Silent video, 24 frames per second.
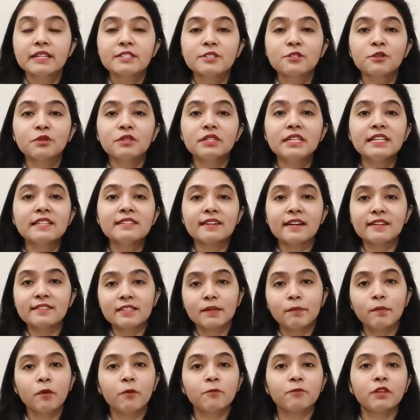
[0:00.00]
So these are
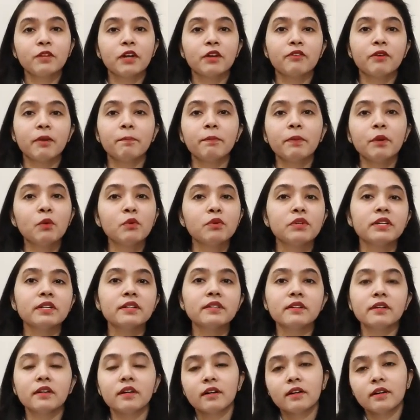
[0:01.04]
some of the
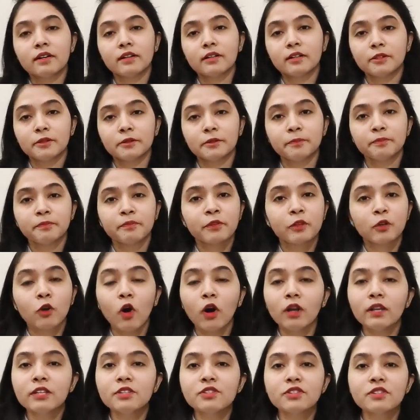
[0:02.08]
reputed
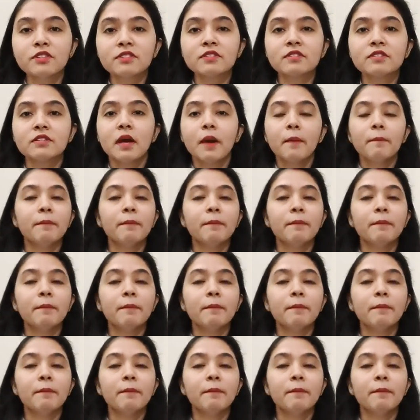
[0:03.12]
colleges,